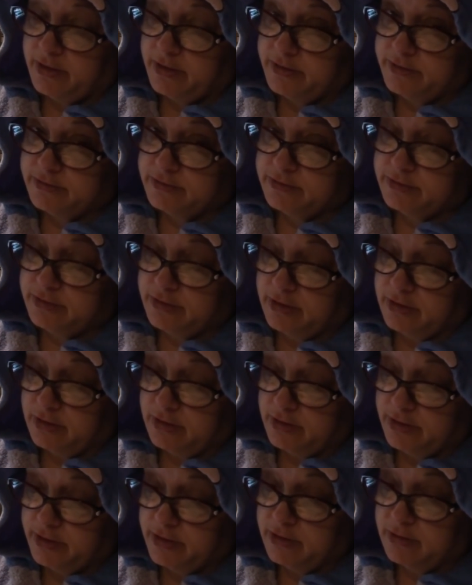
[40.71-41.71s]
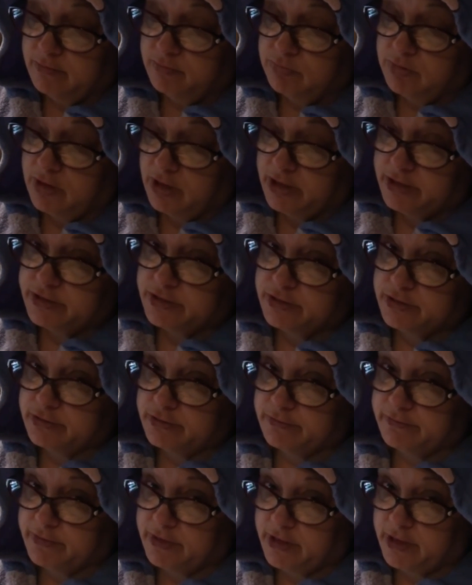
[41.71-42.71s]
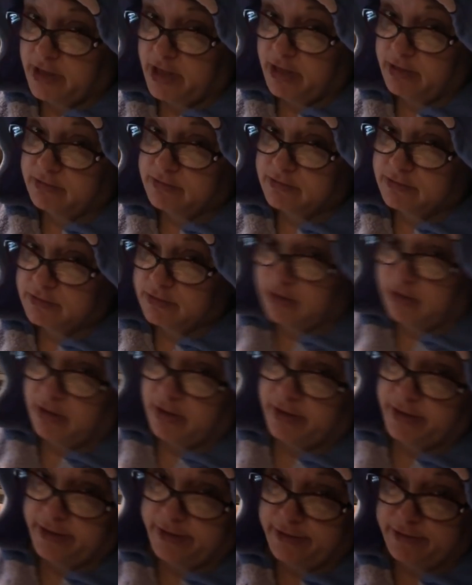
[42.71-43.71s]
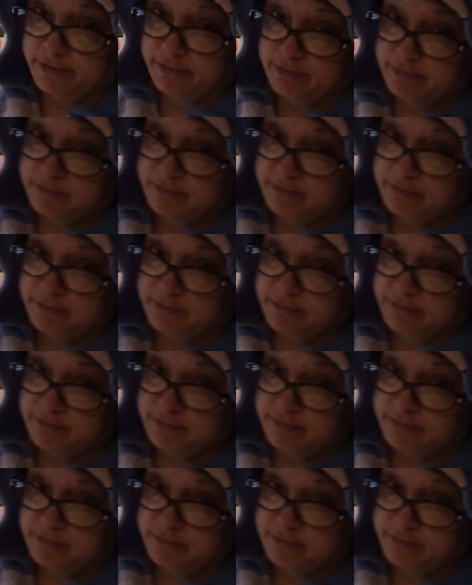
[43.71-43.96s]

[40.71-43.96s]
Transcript: It's a little blustery outside.